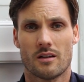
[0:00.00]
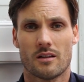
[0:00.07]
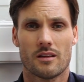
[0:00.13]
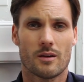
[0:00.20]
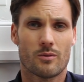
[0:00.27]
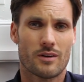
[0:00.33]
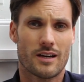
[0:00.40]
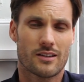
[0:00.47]

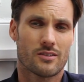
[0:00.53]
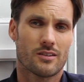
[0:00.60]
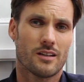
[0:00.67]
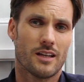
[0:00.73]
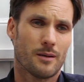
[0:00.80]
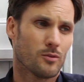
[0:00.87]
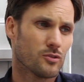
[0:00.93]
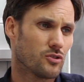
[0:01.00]
They were actually
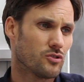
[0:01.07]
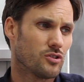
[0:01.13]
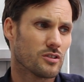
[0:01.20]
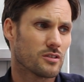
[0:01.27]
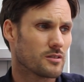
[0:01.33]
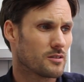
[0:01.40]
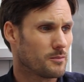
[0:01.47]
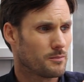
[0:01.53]
able to
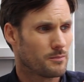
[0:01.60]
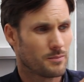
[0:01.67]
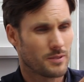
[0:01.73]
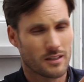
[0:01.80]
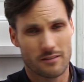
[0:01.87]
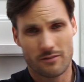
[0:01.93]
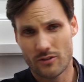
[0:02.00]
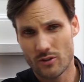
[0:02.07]
just
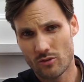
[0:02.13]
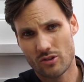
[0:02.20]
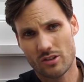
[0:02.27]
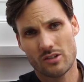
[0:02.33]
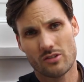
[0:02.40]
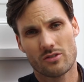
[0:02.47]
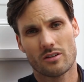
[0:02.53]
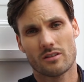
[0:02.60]
pick a few
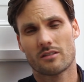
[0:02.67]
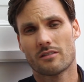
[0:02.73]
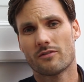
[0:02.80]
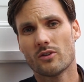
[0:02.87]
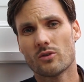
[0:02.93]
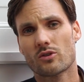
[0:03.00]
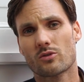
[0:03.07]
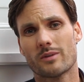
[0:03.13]
t-shirts, a
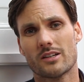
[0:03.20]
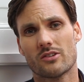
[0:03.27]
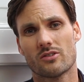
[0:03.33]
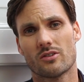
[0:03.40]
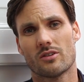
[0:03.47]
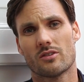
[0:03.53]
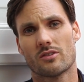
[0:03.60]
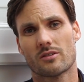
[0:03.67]
few
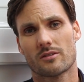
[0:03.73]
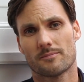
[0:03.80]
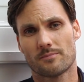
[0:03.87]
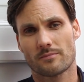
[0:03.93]
sweatshirts,